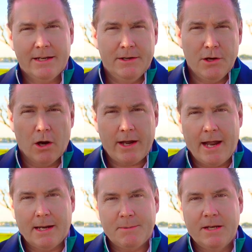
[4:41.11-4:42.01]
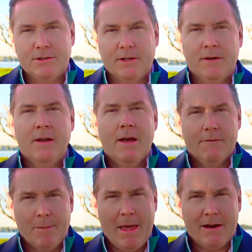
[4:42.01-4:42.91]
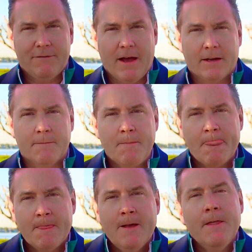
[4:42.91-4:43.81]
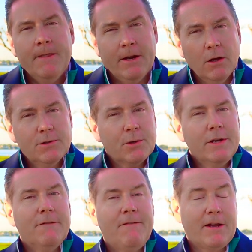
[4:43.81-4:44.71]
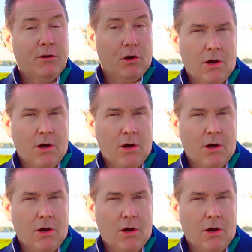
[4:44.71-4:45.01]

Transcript: and dark adaptation from that effect. It also can affect your